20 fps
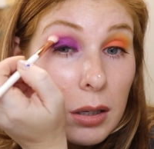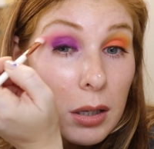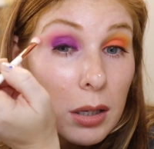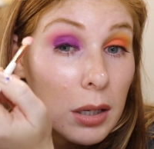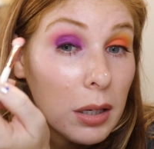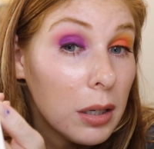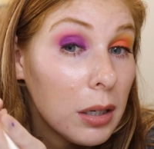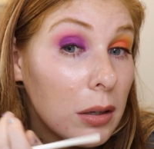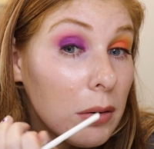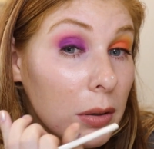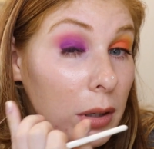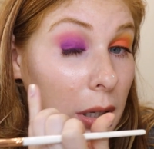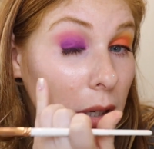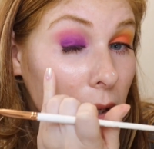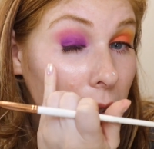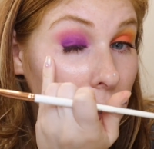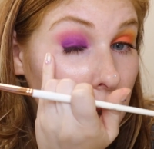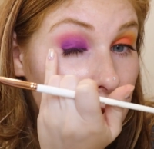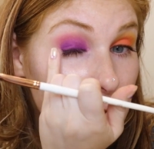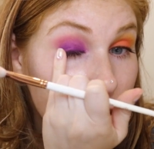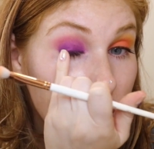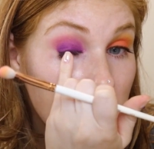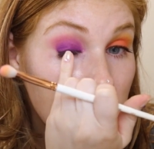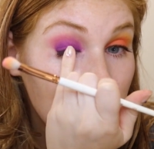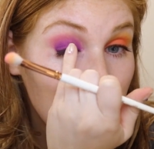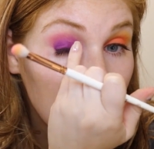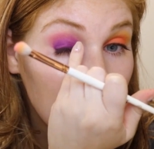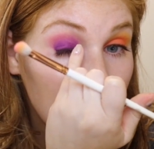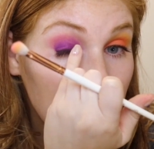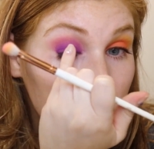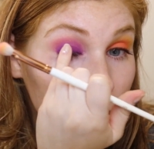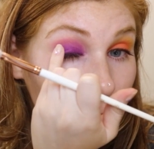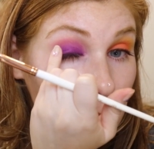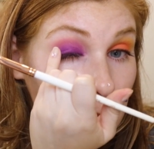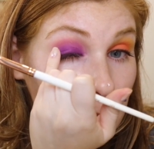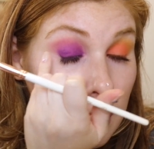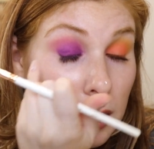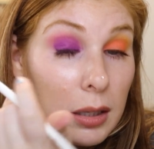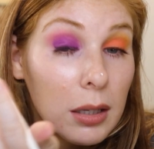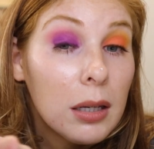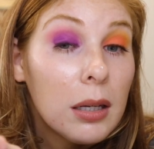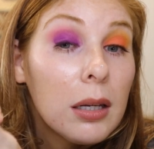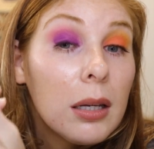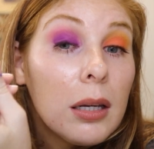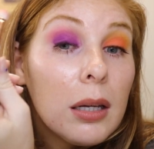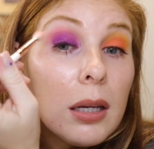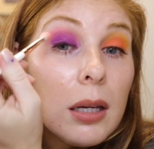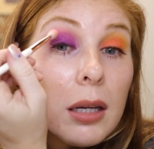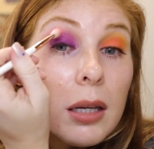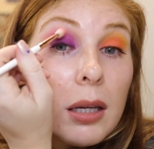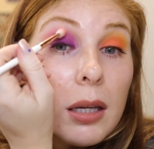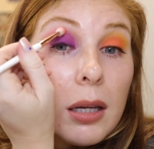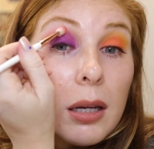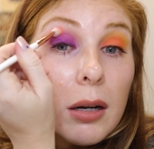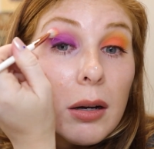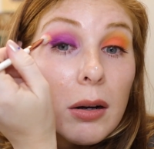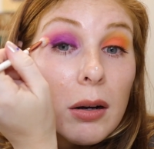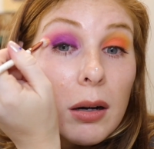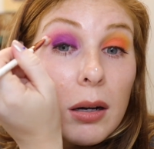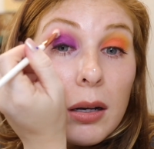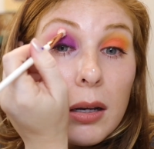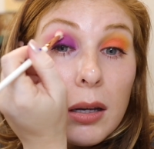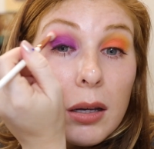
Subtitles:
And you can kind of see that here.